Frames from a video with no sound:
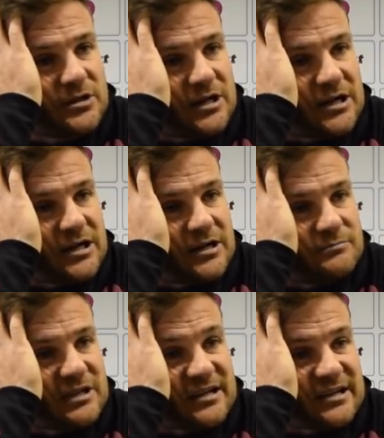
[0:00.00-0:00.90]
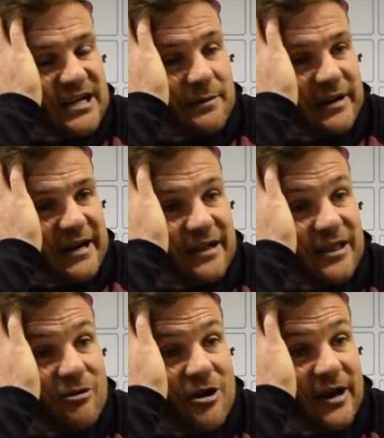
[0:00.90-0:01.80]
London coming out of
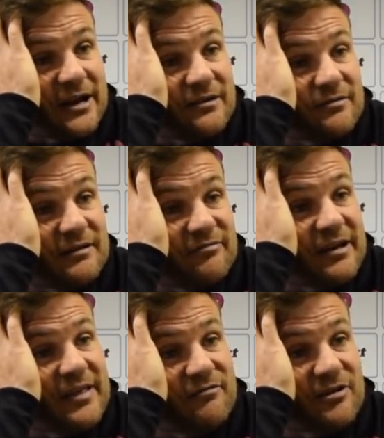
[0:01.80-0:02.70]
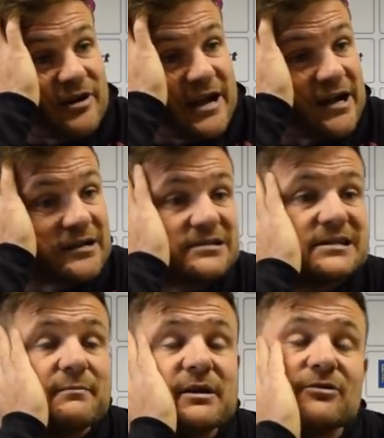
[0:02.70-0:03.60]
their own end, they found that very hard because
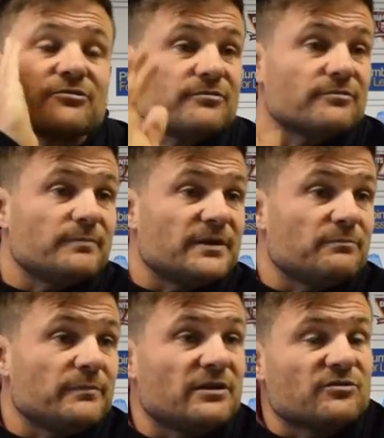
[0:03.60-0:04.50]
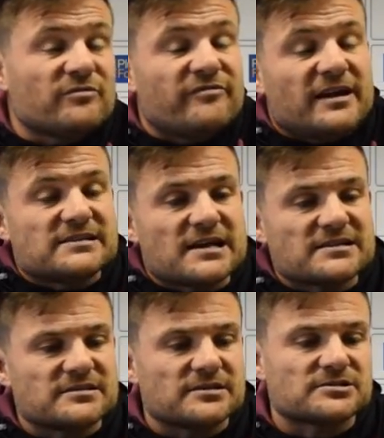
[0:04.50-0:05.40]
our middles were
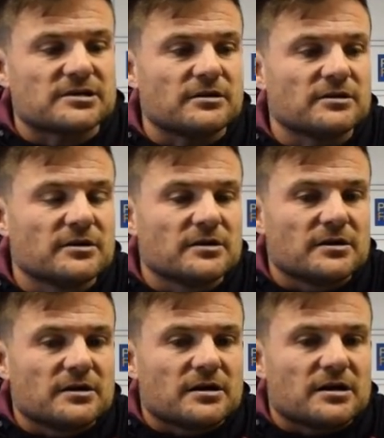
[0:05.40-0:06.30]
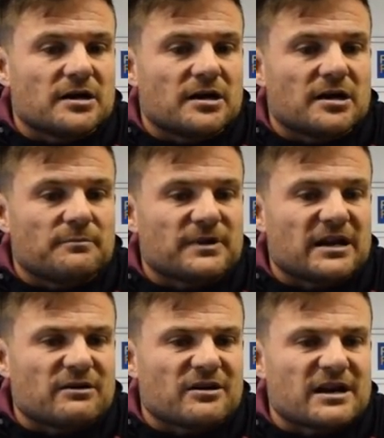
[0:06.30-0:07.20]
fantastic. So, you know,
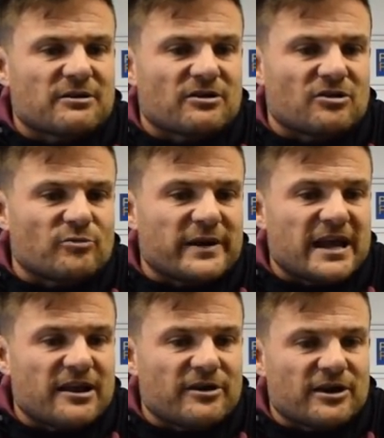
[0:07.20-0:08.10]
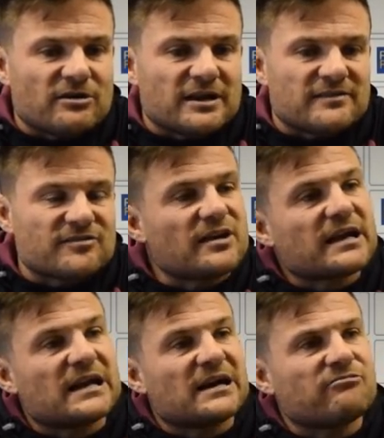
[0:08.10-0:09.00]
I know it got a little bit hairy early in the
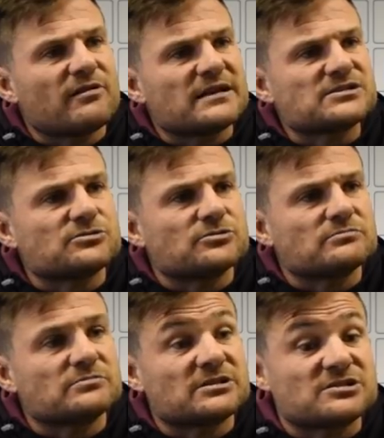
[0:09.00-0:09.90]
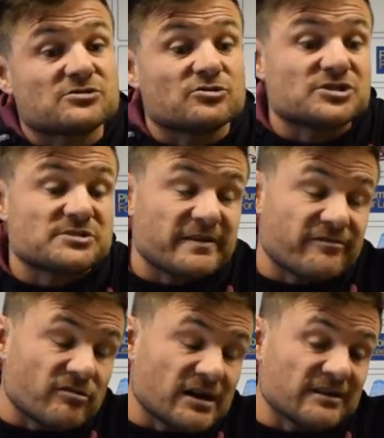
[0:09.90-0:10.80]
second half where they scored just
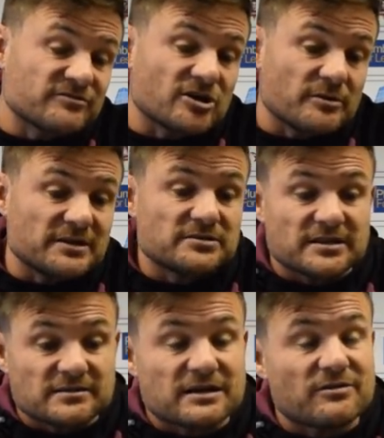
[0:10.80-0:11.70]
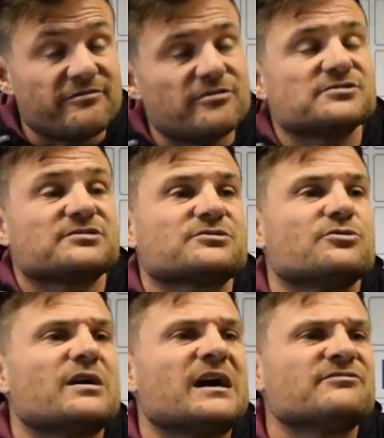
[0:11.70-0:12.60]
before half time and they were the first to
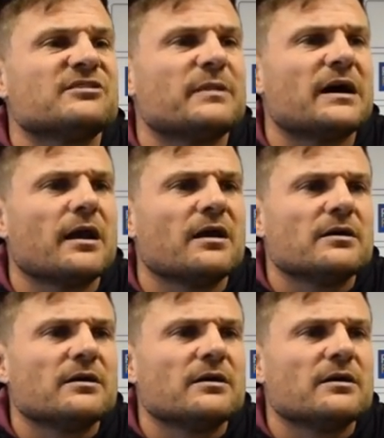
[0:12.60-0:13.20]
score after, but